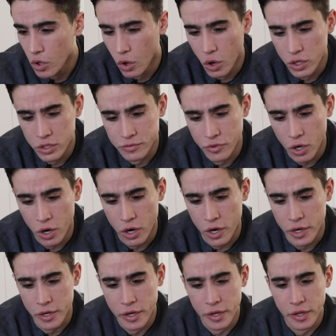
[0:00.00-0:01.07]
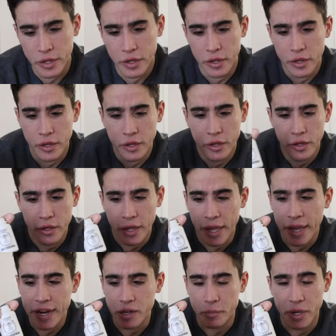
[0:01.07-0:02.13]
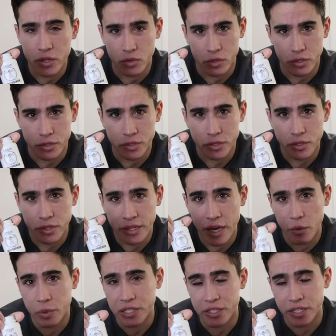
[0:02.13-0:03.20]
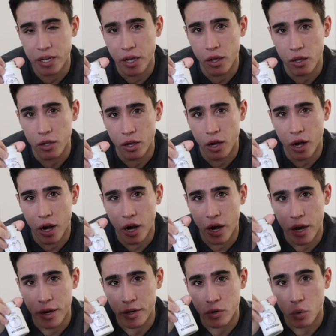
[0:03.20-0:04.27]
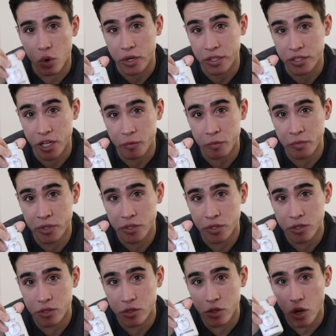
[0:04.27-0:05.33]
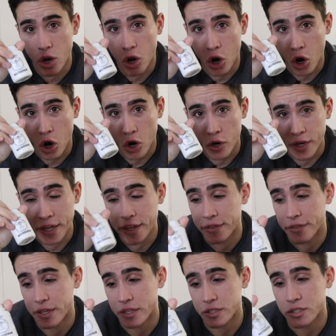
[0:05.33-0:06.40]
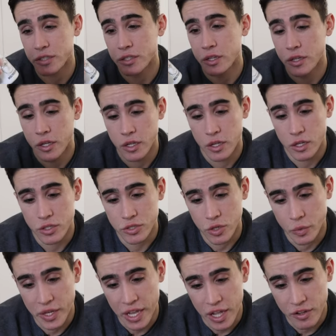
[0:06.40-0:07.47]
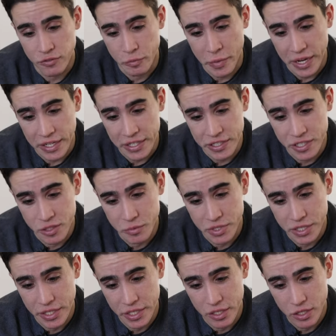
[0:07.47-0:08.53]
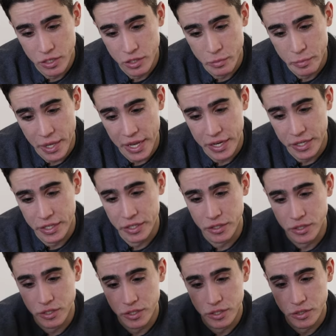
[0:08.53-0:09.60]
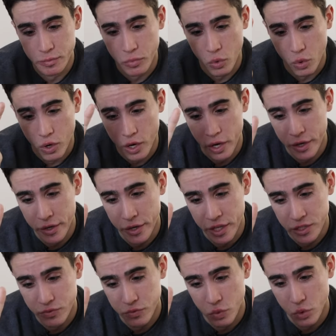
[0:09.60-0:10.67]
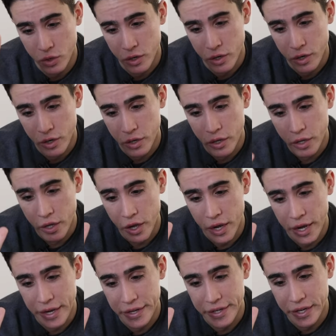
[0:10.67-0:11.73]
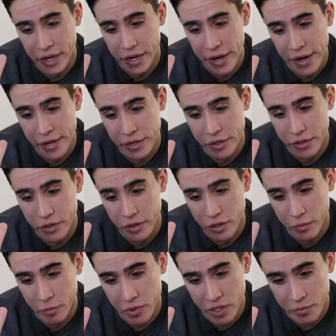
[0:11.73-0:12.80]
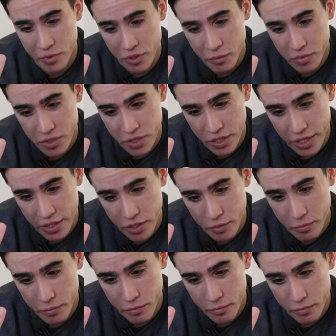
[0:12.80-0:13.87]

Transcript: all of our eight minerals that we sell on organ supplements are in this. So we have magnesium, zinc, manganese, boron, that's four, iodine, molybdenum, selenium.